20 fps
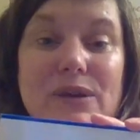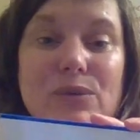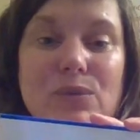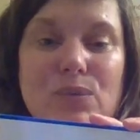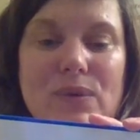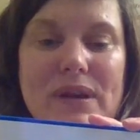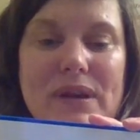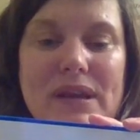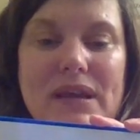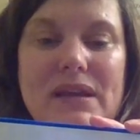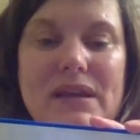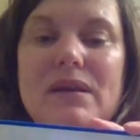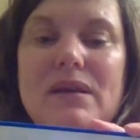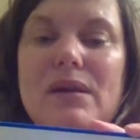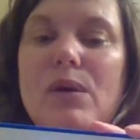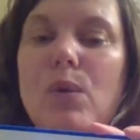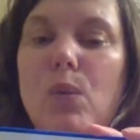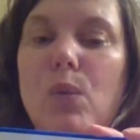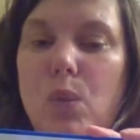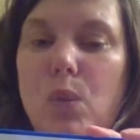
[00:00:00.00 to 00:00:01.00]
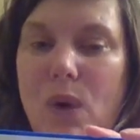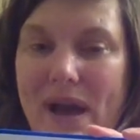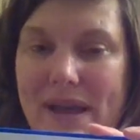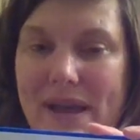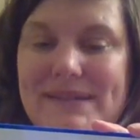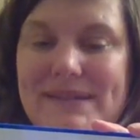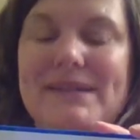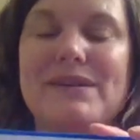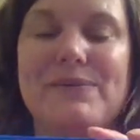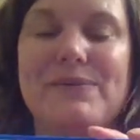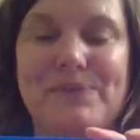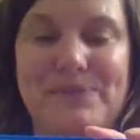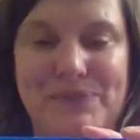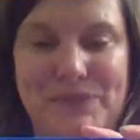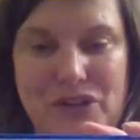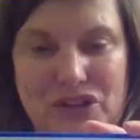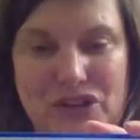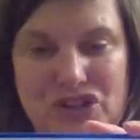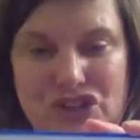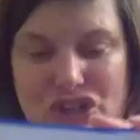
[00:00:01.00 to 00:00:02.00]
Read what?
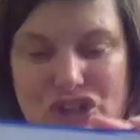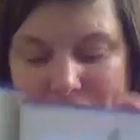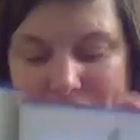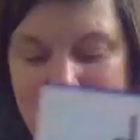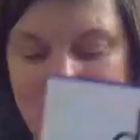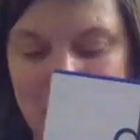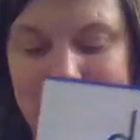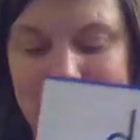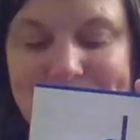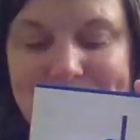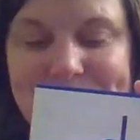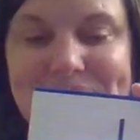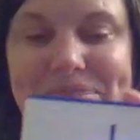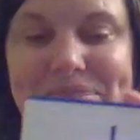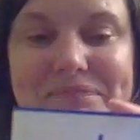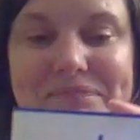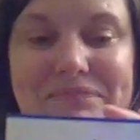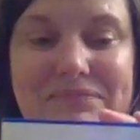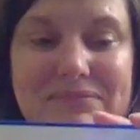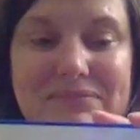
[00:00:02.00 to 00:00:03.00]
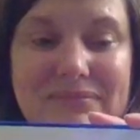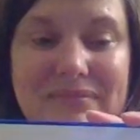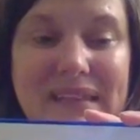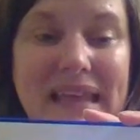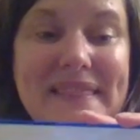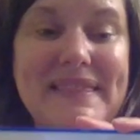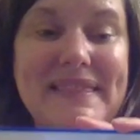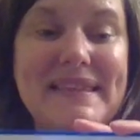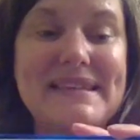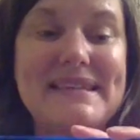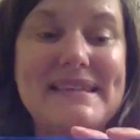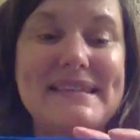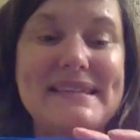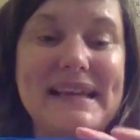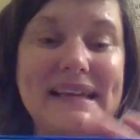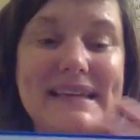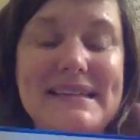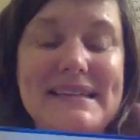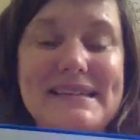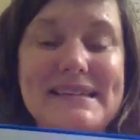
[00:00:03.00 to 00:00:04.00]
Good job. The
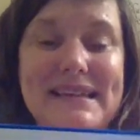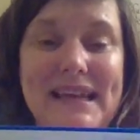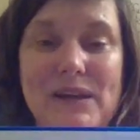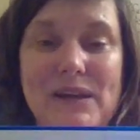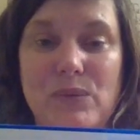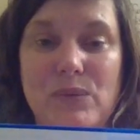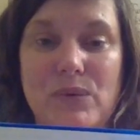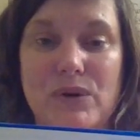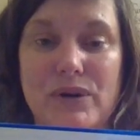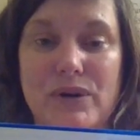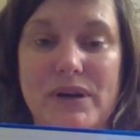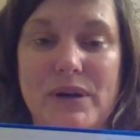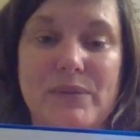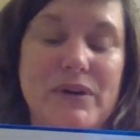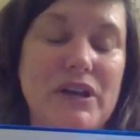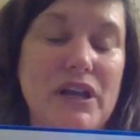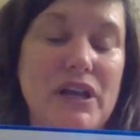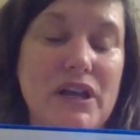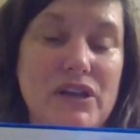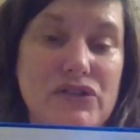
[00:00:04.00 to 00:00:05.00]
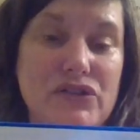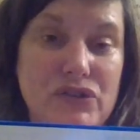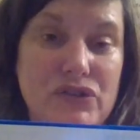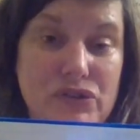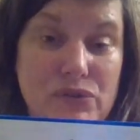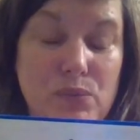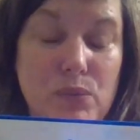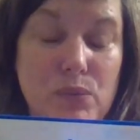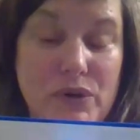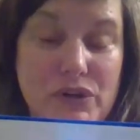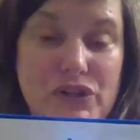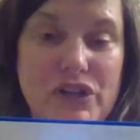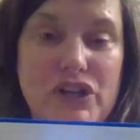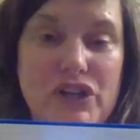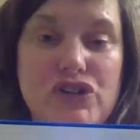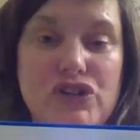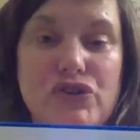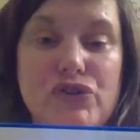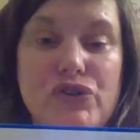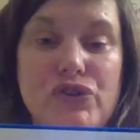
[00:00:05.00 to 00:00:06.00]
second sight word I want to
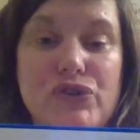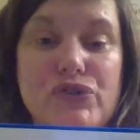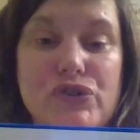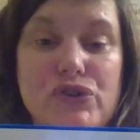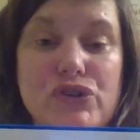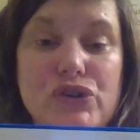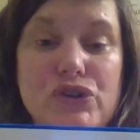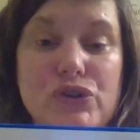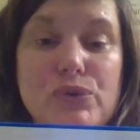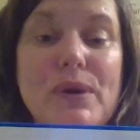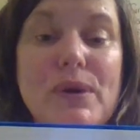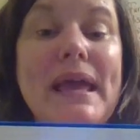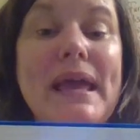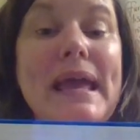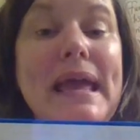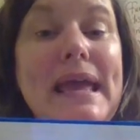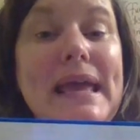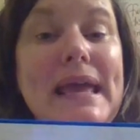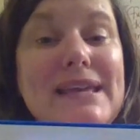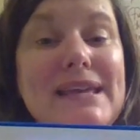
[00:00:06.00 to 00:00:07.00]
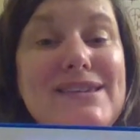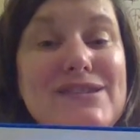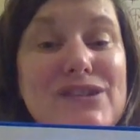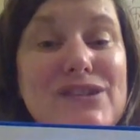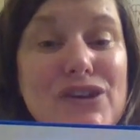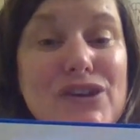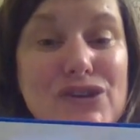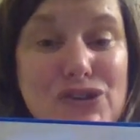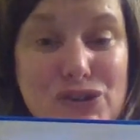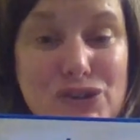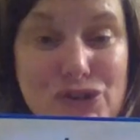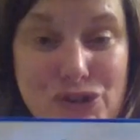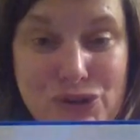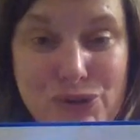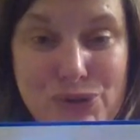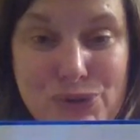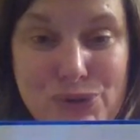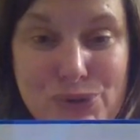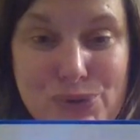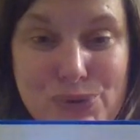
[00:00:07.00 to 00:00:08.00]
introduce you to is
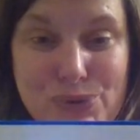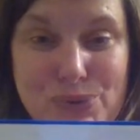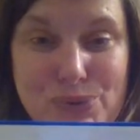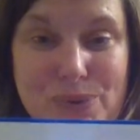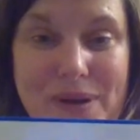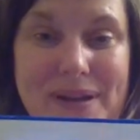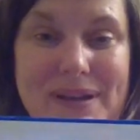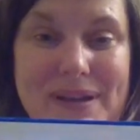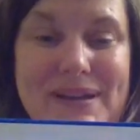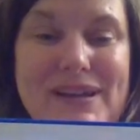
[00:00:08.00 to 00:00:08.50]
do.